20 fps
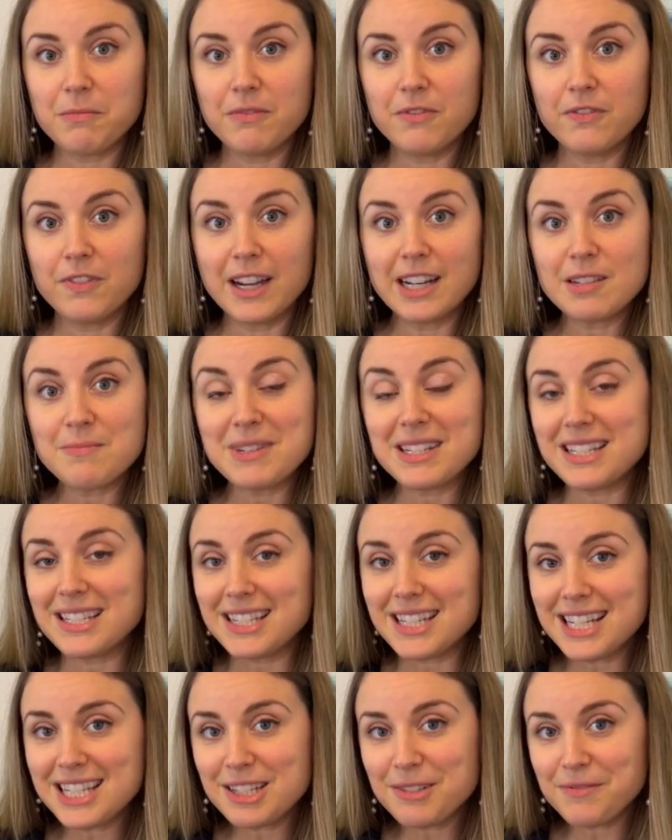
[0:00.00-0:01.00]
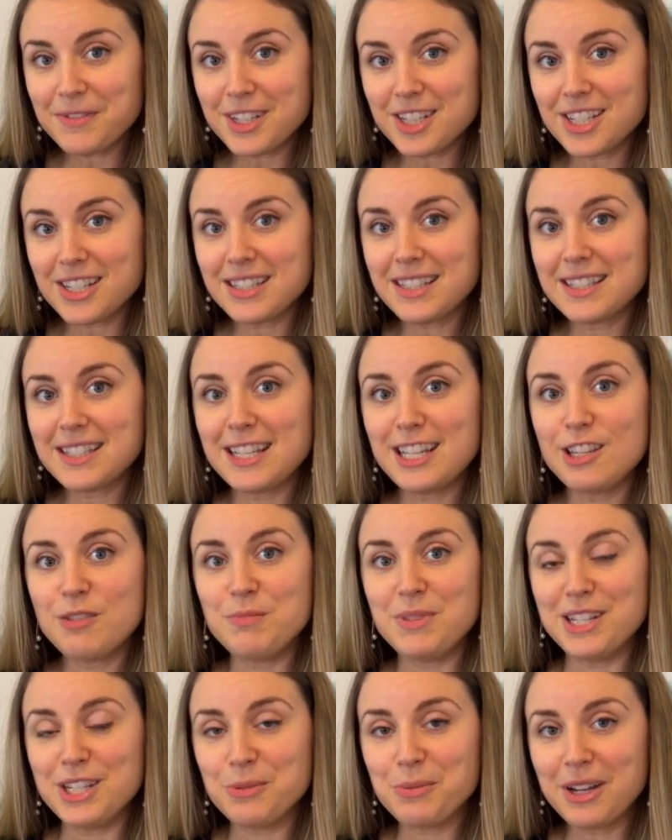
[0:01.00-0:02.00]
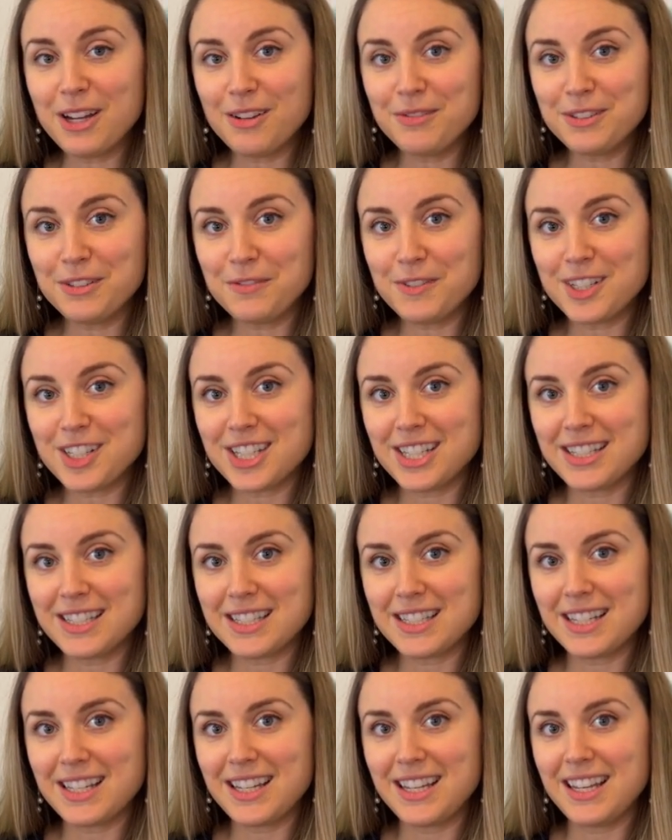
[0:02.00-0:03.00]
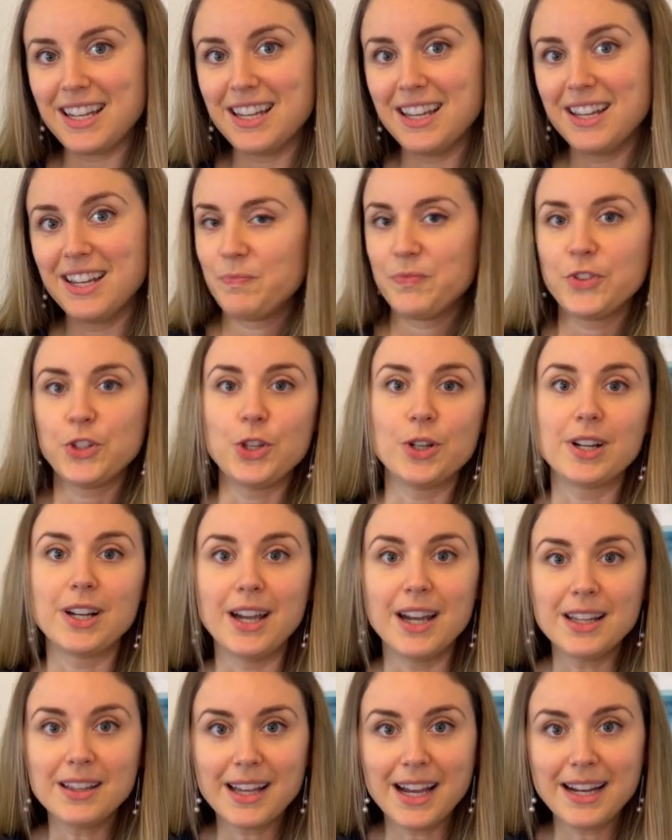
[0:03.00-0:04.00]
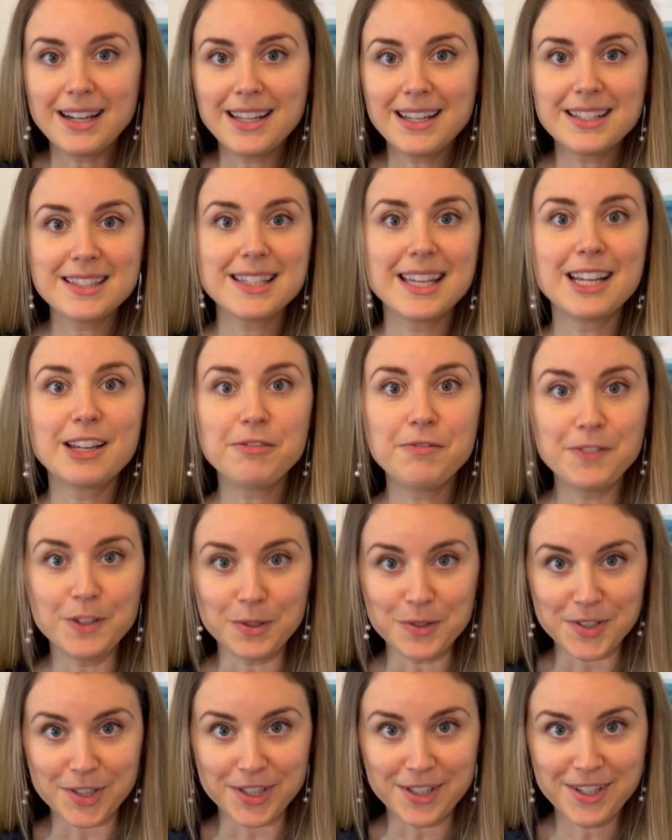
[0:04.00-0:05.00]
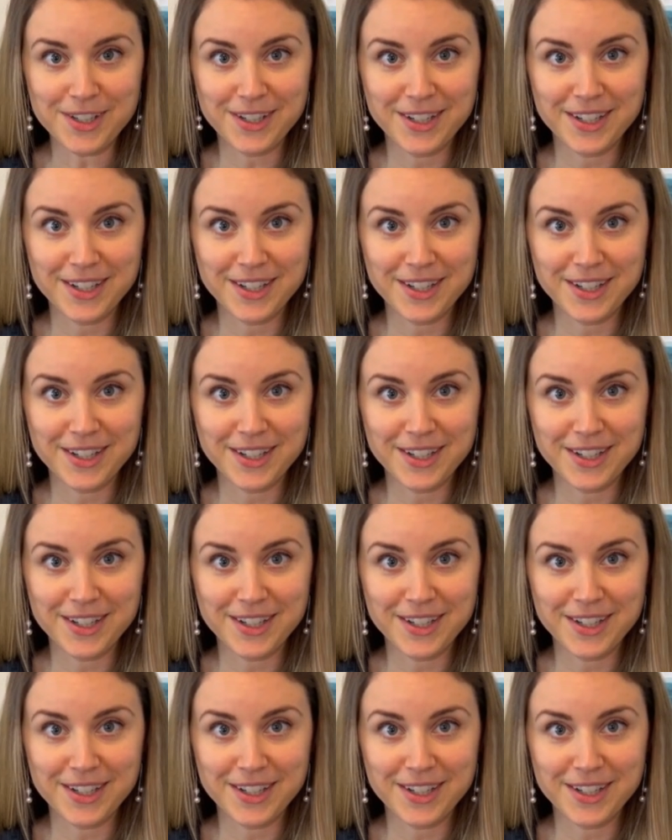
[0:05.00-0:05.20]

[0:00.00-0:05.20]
vitamin D deficiency, B12 deficiency. Your gut lining is like a filter.